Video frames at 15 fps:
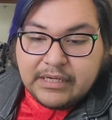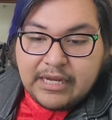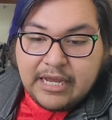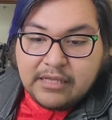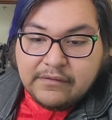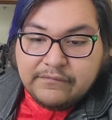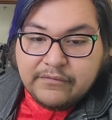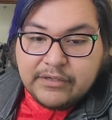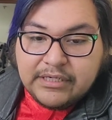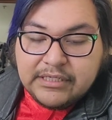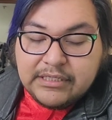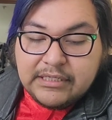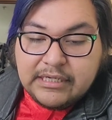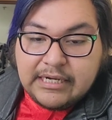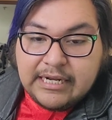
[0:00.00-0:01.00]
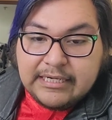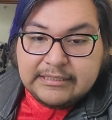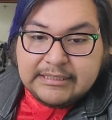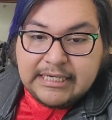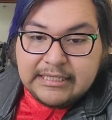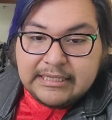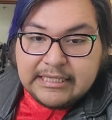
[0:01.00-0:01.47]
California, and I had to
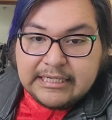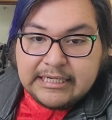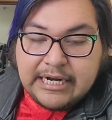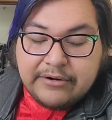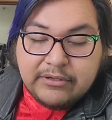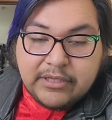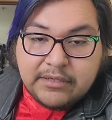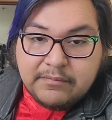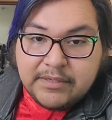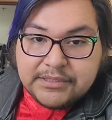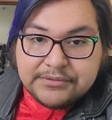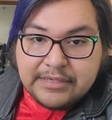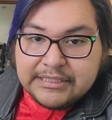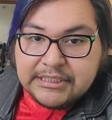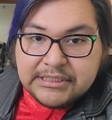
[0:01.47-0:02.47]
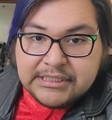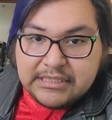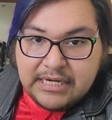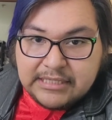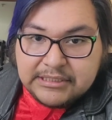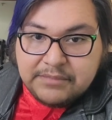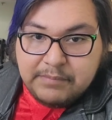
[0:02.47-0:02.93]
take like an hour-long bus ride just to
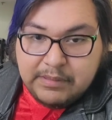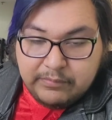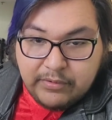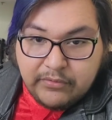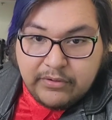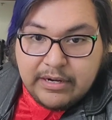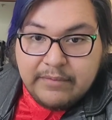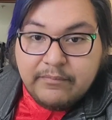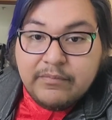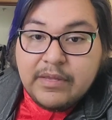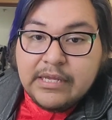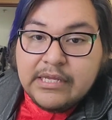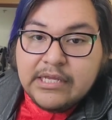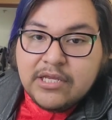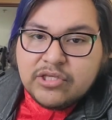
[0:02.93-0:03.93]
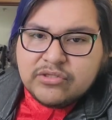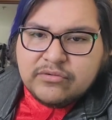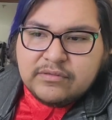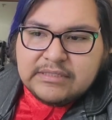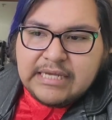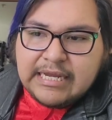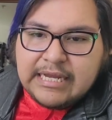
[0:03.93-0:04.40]
get to my program.
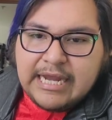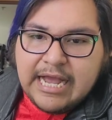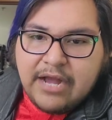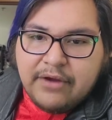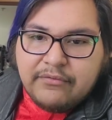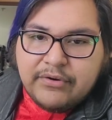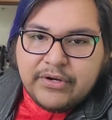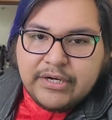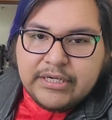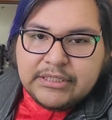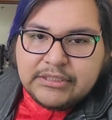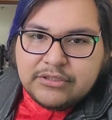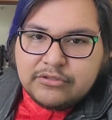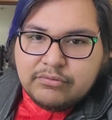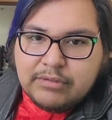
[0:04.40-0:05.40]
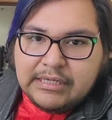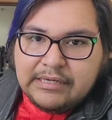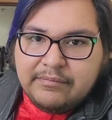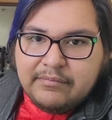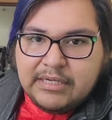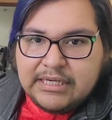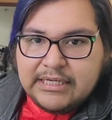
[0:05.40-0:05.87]
So it was like an hour and
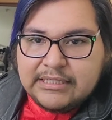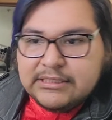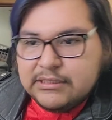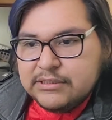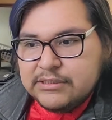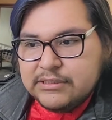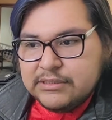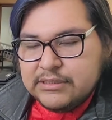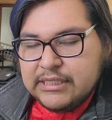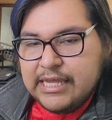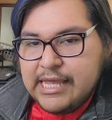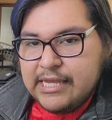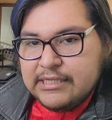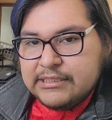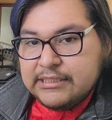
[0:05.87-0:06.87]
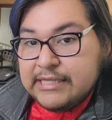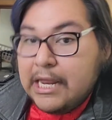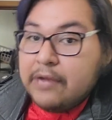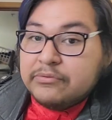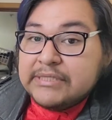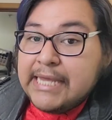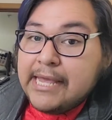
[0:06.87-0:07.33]
20 minutes to get to
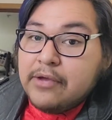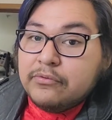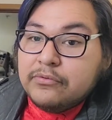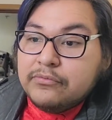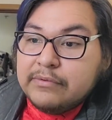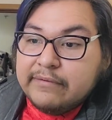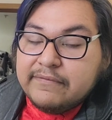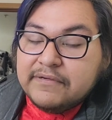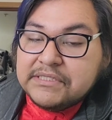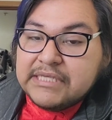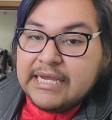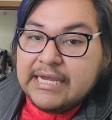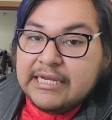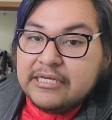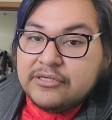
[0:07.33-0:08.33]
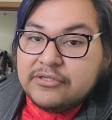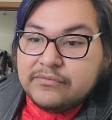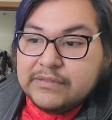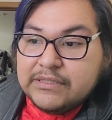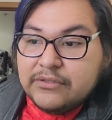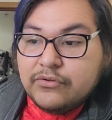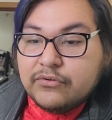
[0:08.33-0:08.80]
downtown Riverside, to
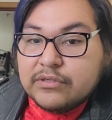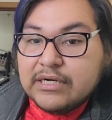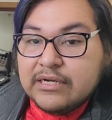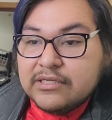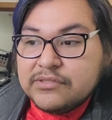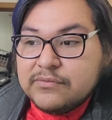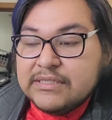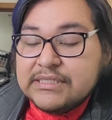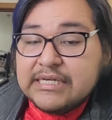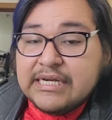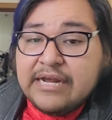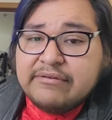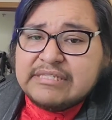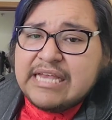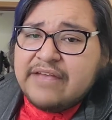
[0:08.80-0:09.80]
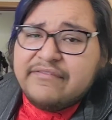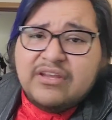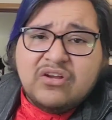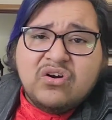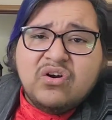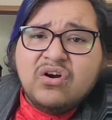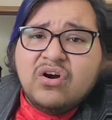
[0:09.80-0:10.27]
where the courthouse was, and I was
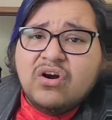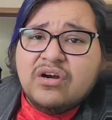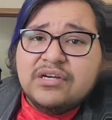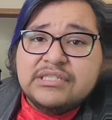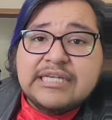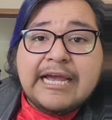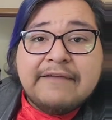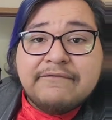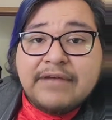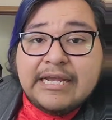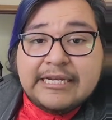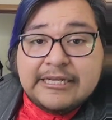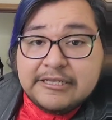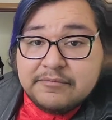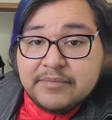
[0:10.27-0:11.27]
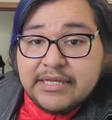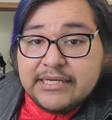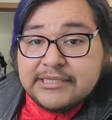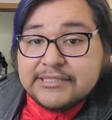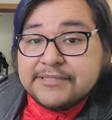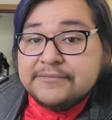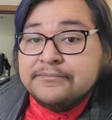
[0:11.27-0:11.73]
having a hard time finding the
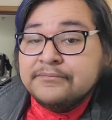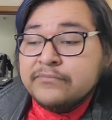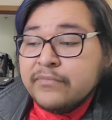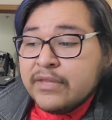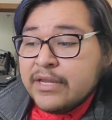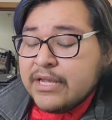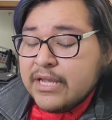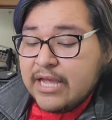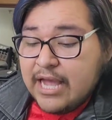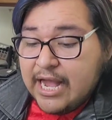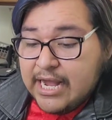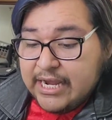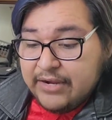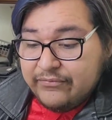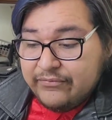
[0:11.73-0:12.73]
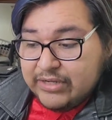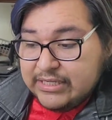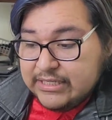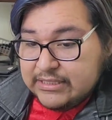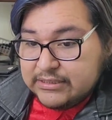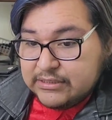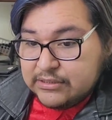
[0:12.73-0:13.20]
place. I
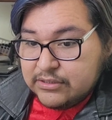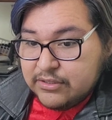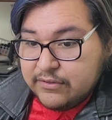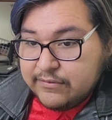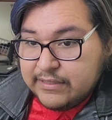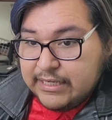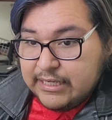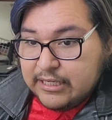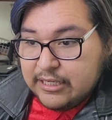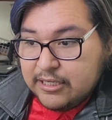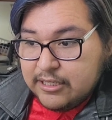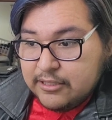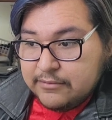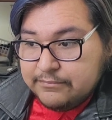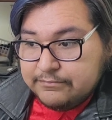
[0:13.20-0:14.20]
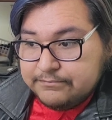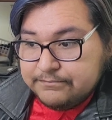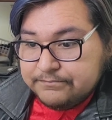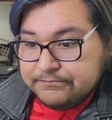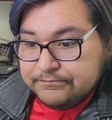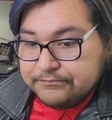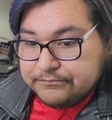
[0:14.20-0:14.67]
was going, I